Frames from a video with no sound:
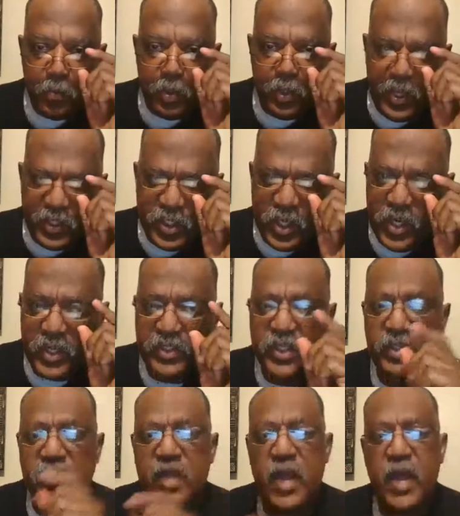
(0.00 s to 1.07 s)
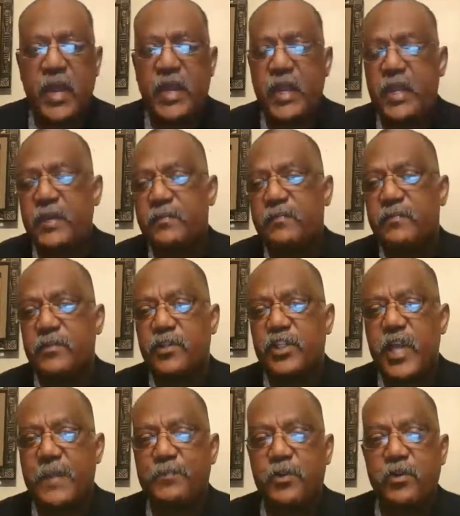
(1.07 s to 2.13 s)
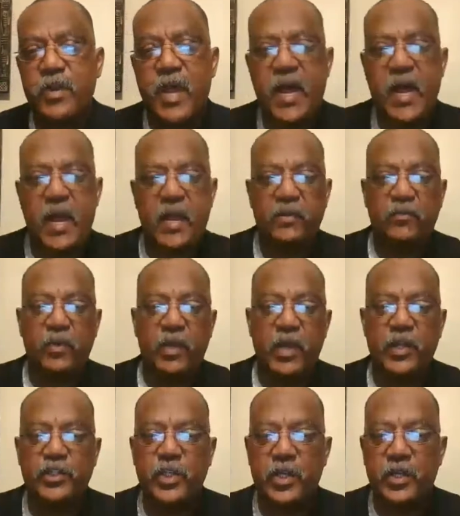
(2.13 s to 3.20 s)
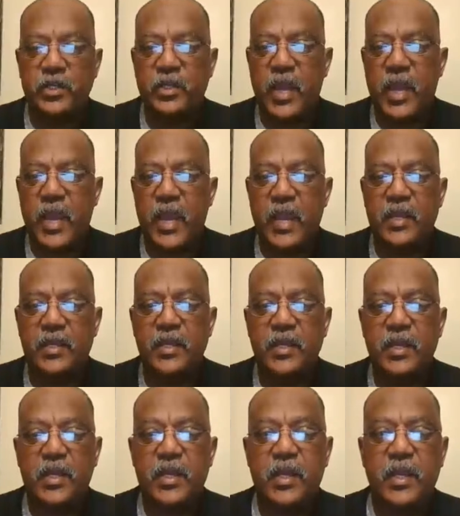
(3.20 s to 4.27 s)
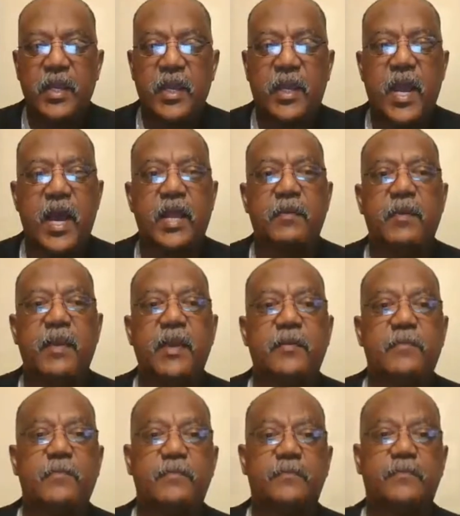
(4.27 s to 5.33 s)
Religion in Society, Chapter 9, Religion and Economy.